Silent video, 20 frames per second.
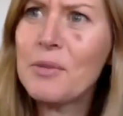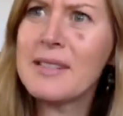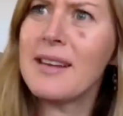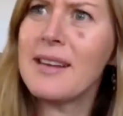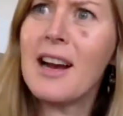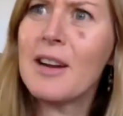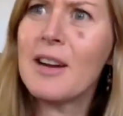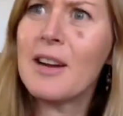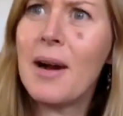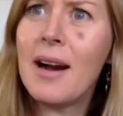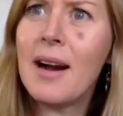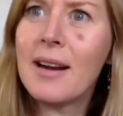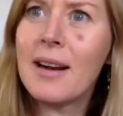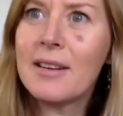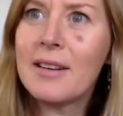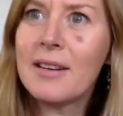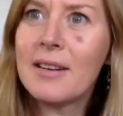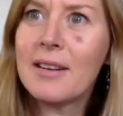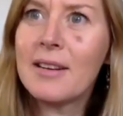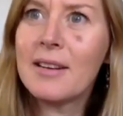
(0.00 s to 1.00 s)
was a dark
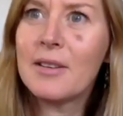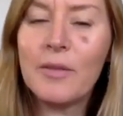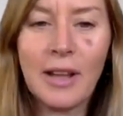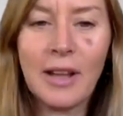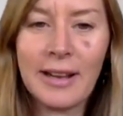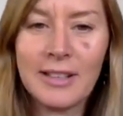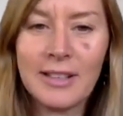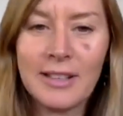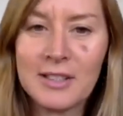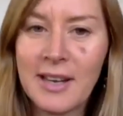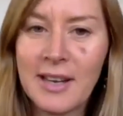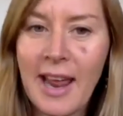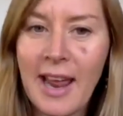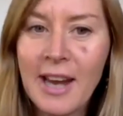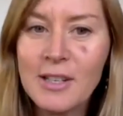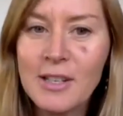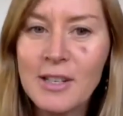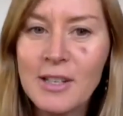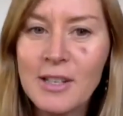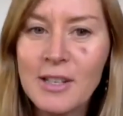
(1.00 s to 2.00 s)
mark of like
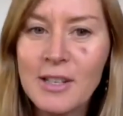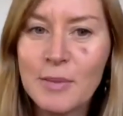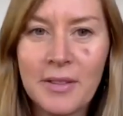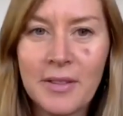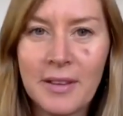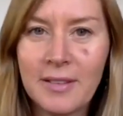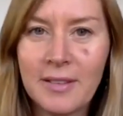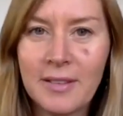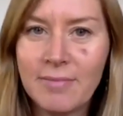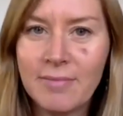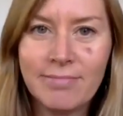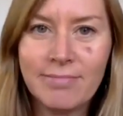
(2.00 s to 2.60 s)
just an age spot,